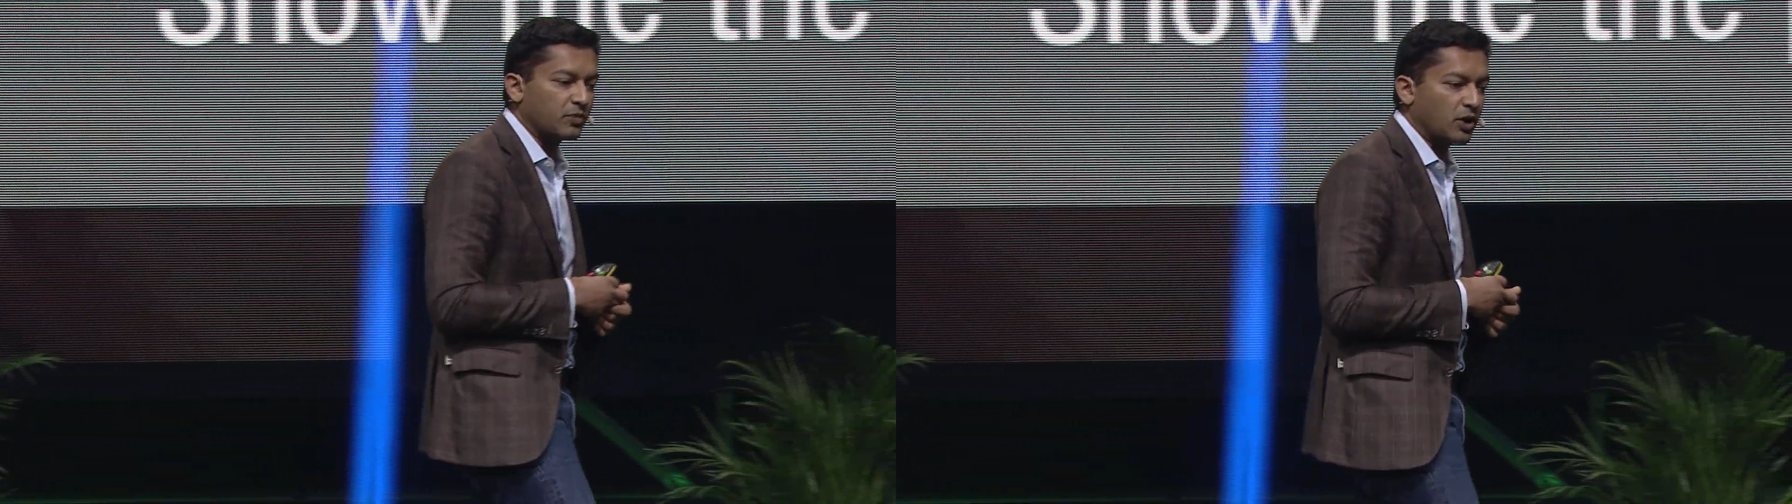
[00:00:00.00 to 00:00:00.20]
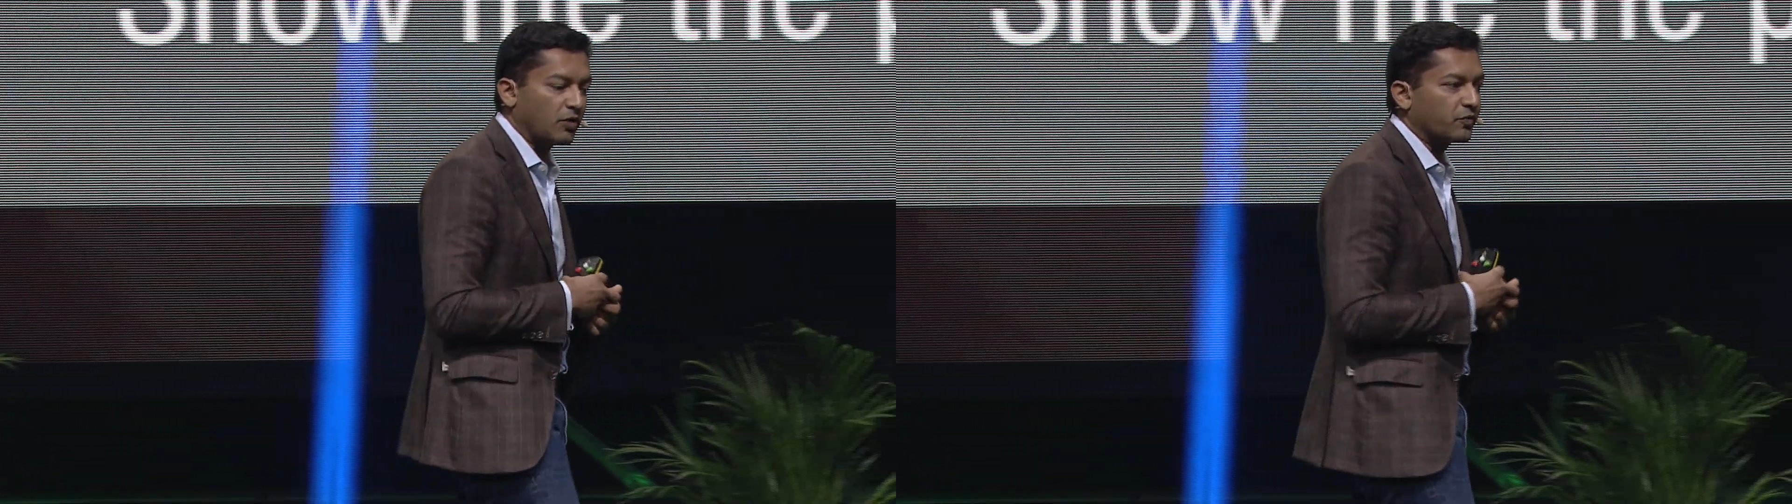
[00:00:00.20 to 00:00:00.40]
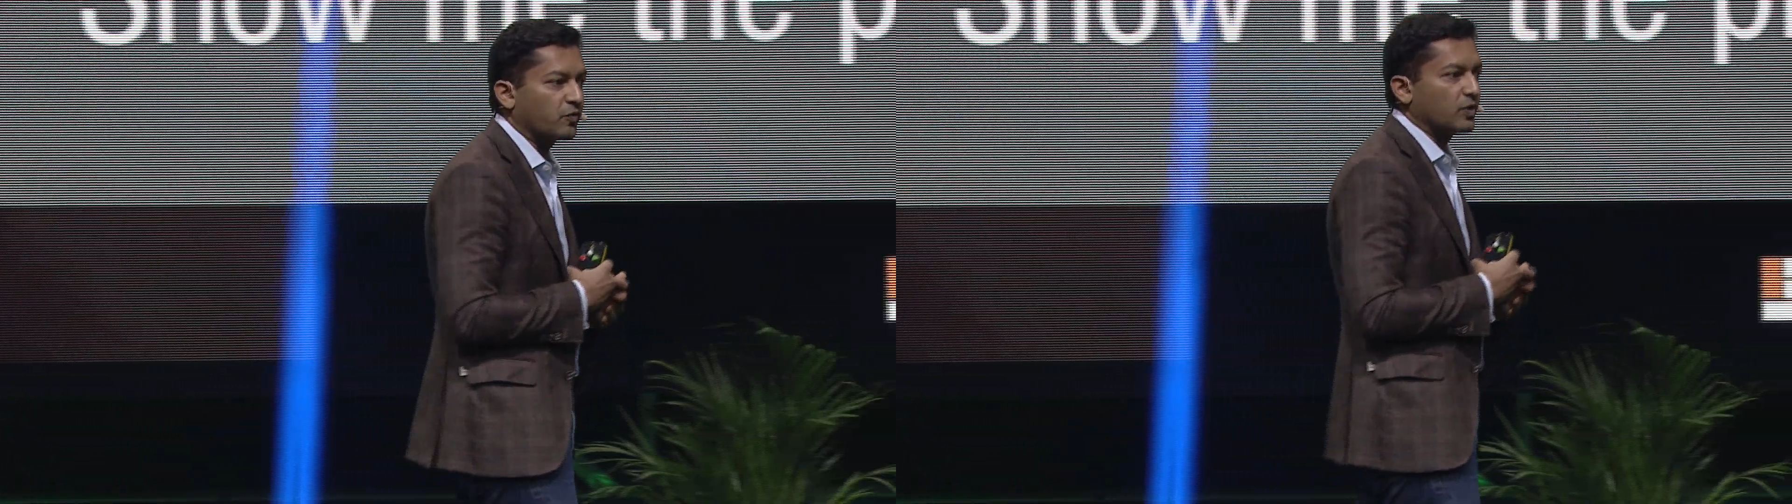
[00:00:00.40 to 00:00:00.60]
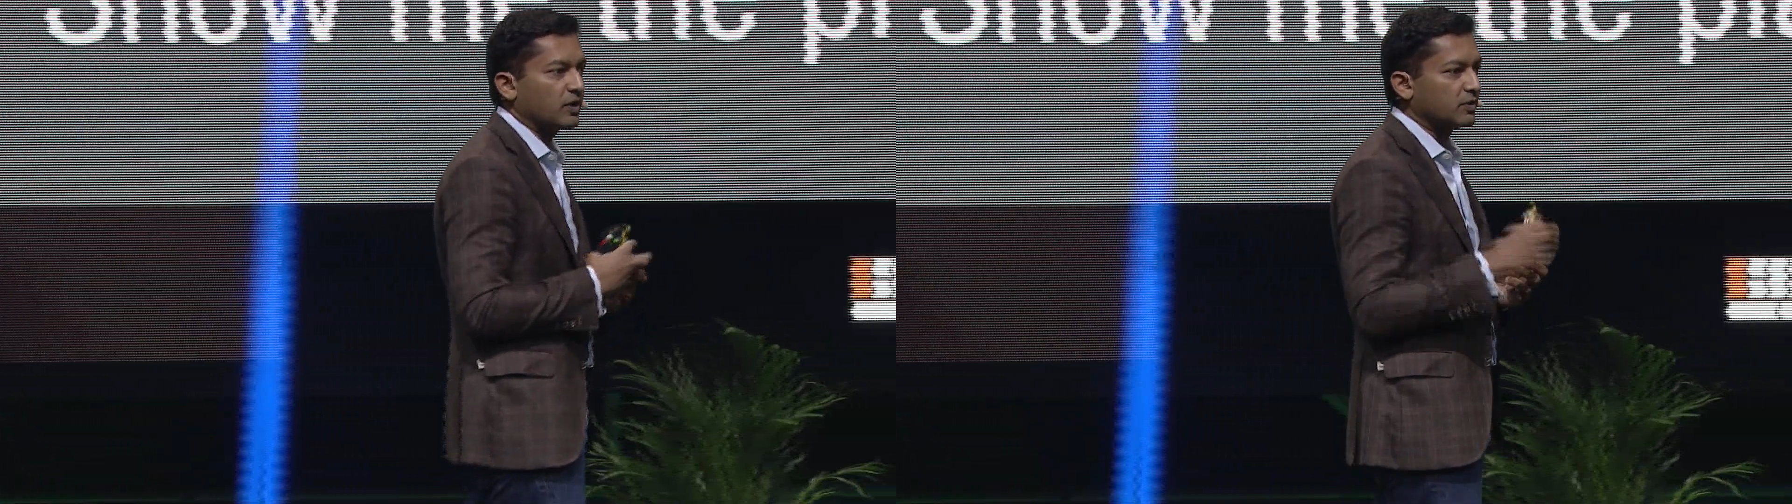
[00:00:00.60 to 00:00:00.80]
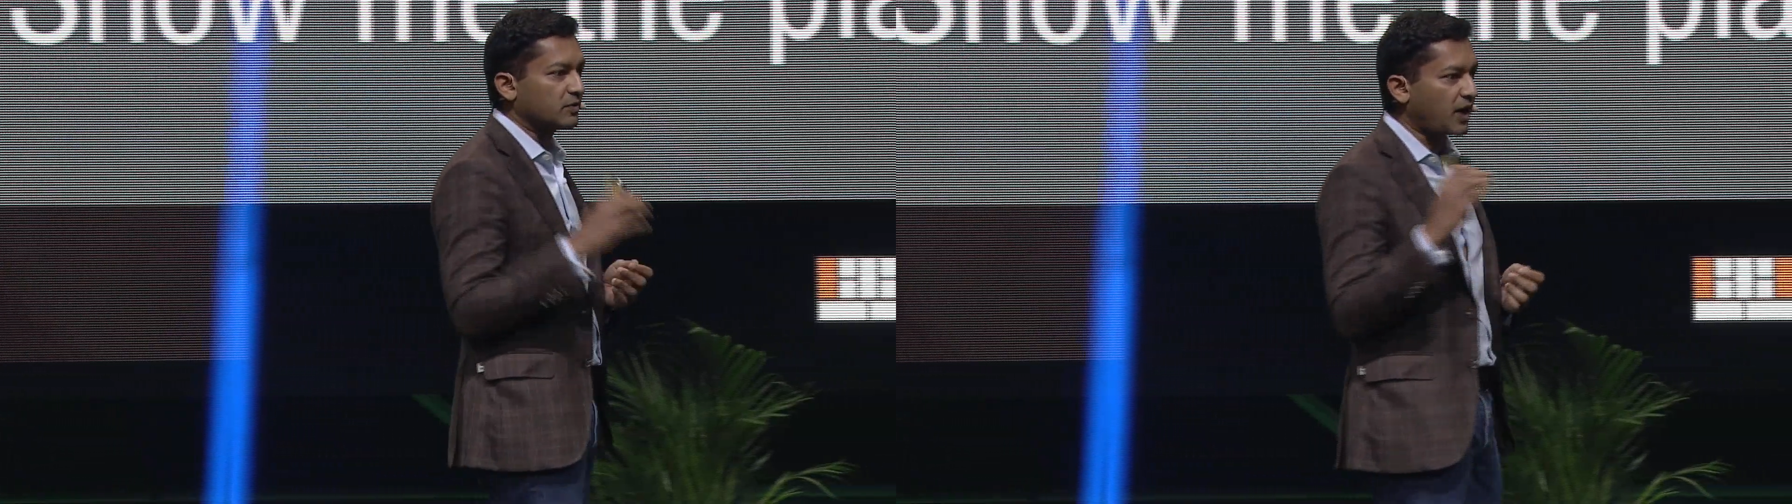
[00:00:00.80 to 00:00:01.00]
of
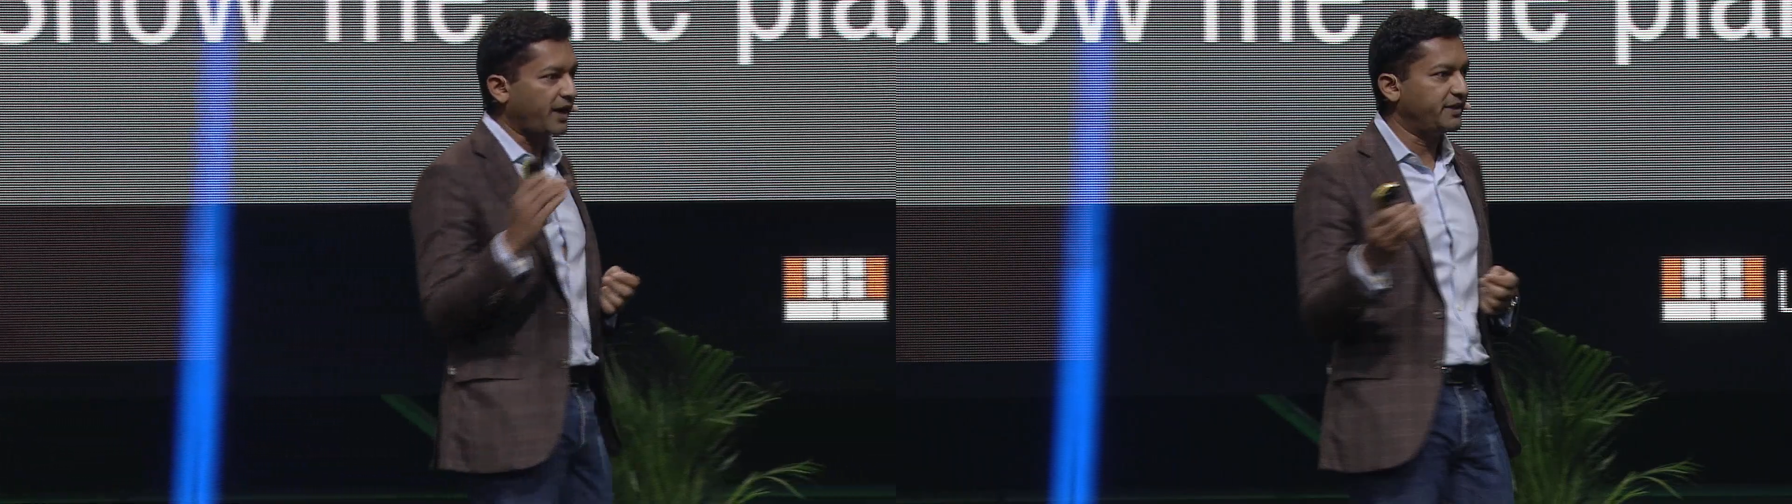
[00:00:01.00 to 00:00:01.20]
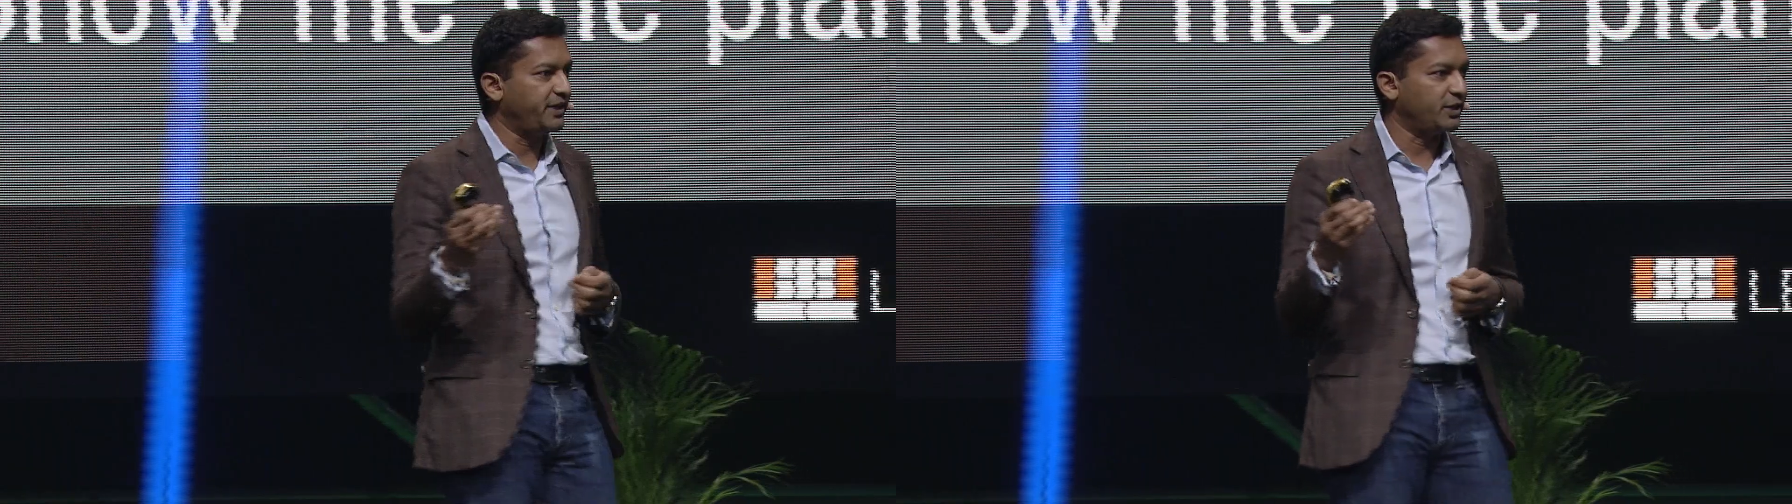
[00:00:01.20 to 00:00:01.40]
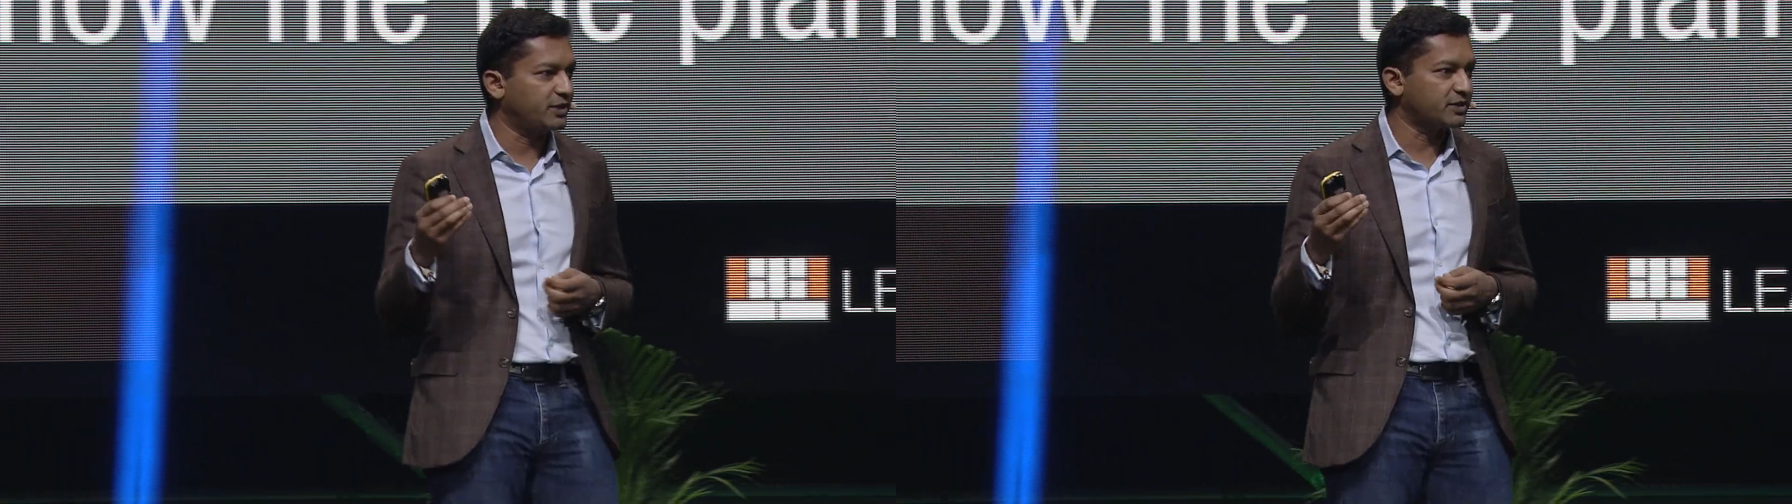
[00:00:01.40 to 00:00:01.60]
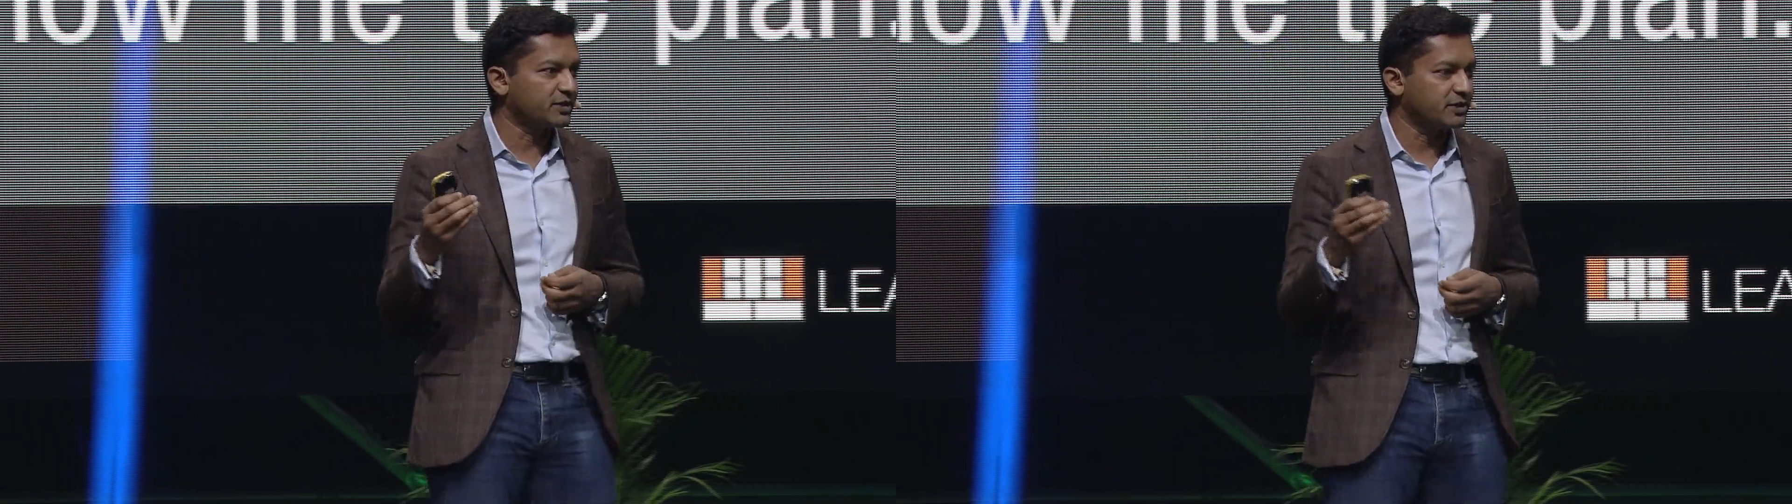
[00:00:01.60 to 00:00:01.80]
ideas.